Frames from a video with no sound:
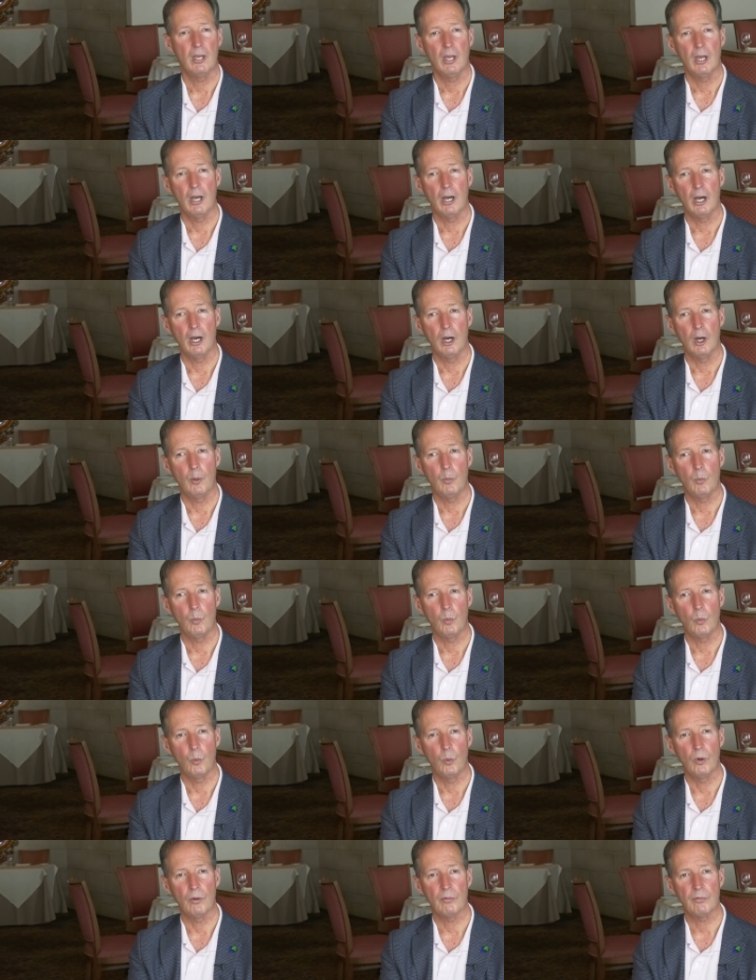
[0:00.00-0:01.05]
Um,
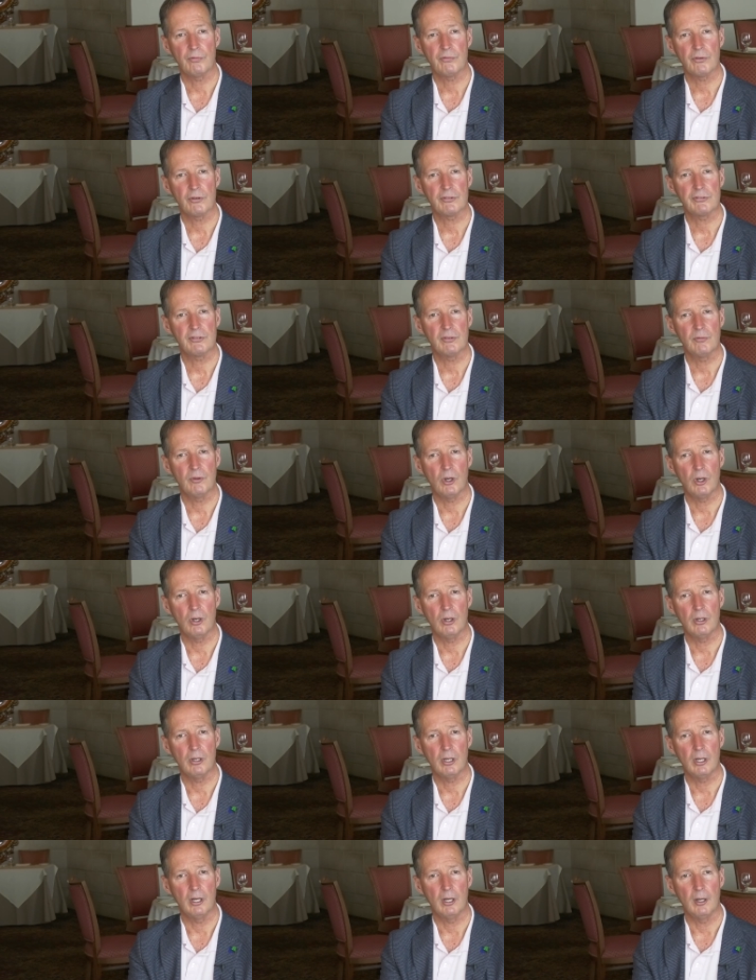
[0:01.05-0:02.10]
well, first of
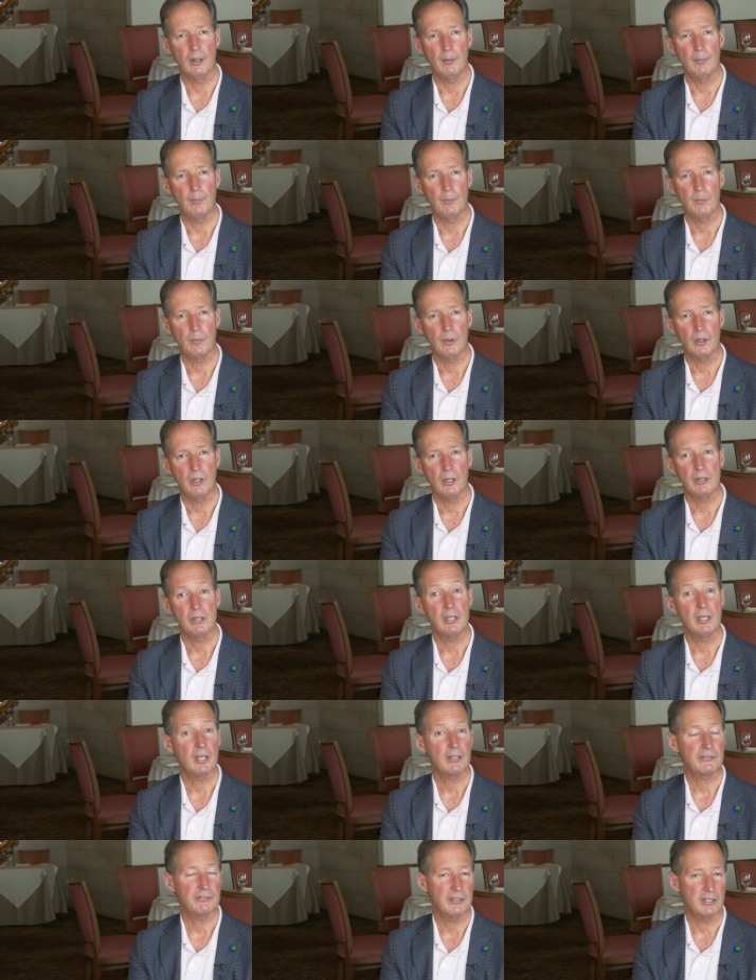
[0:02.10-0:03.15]
all, um, the
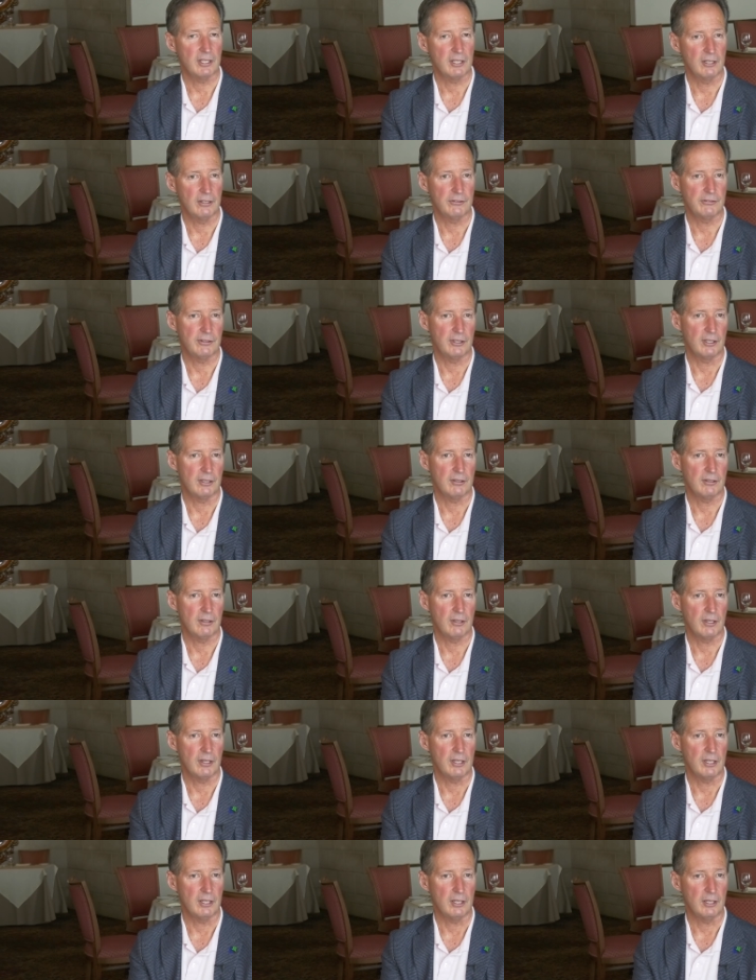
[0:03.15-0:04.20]
next thing is that
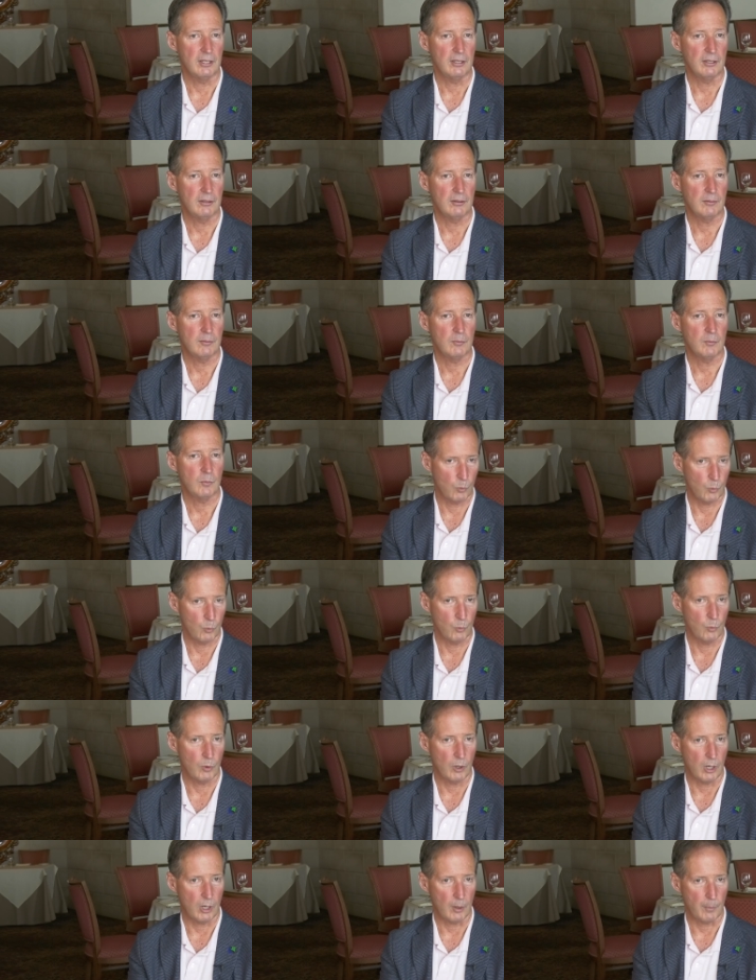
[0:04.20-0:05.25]
the
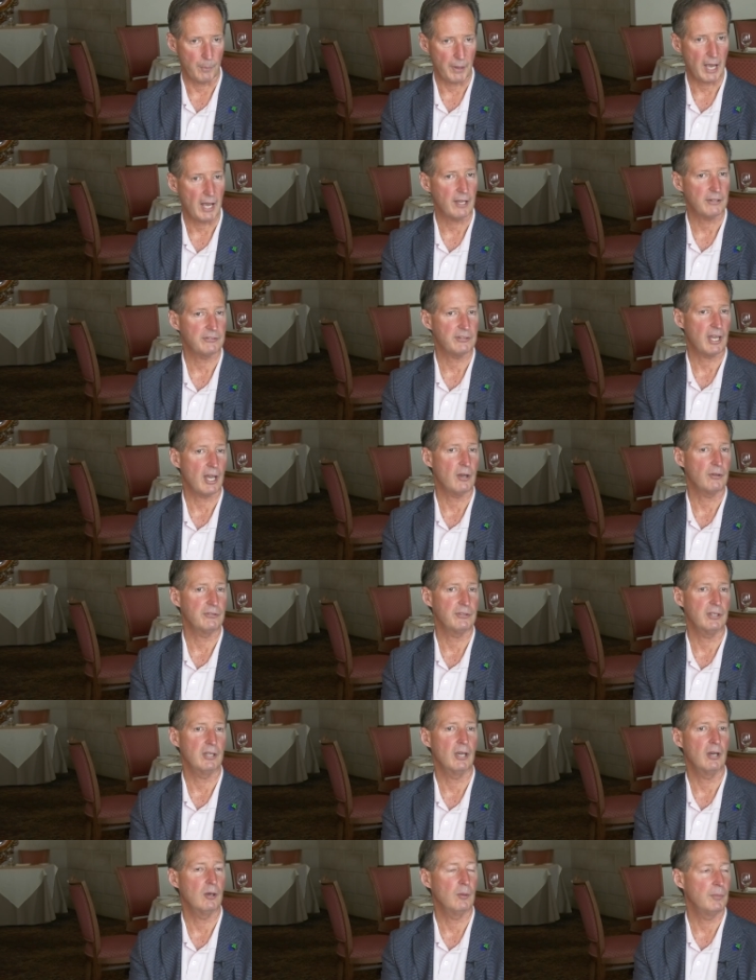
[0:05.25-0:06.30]
our past housing
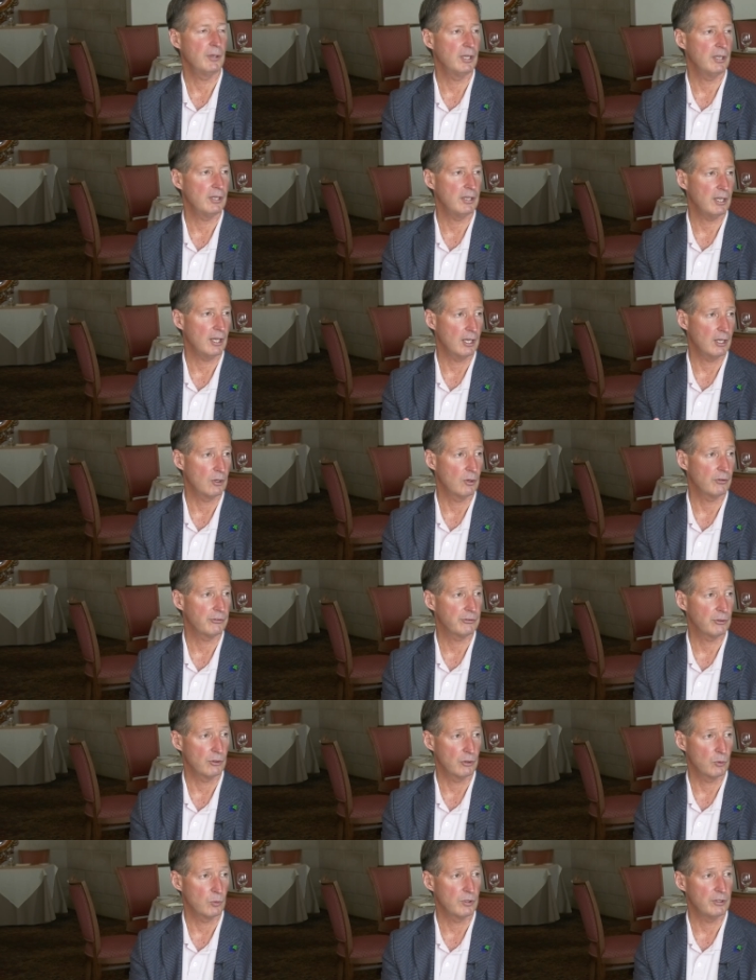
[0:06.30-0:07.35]
element and also
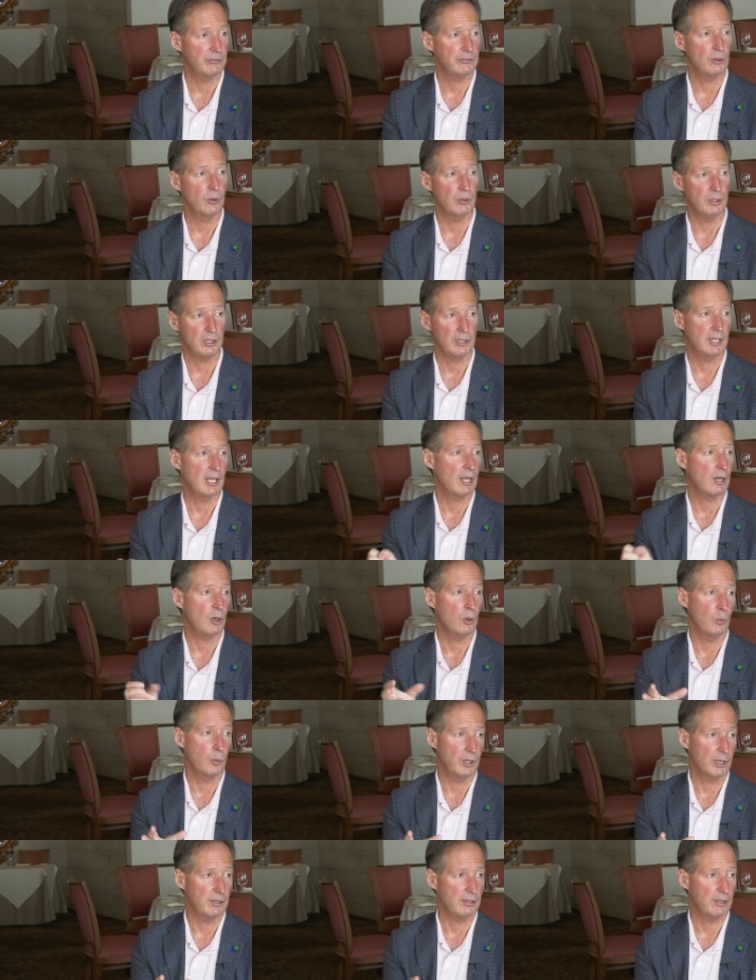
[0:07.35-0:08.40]
the rezoning, that all
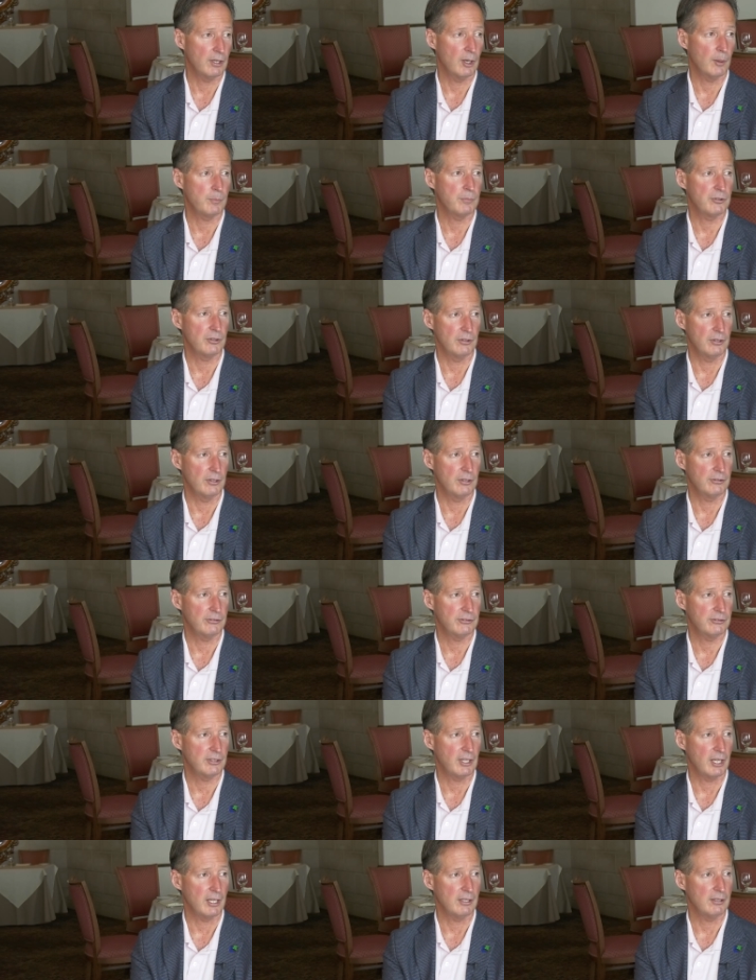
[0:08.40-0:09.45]
went up to the
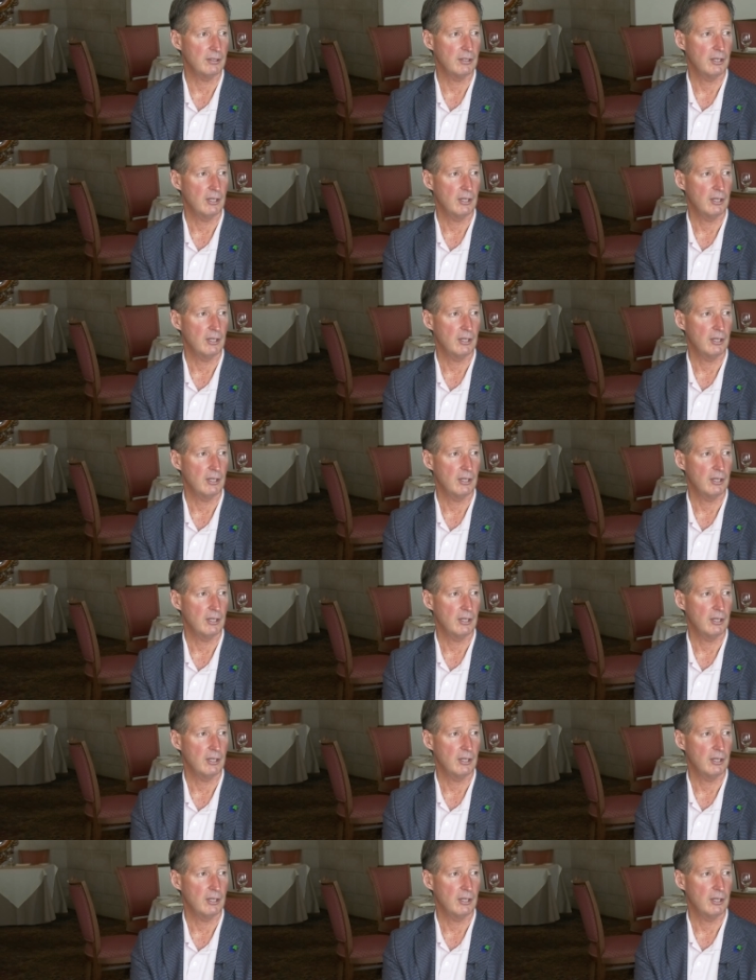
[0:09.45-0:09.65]
state.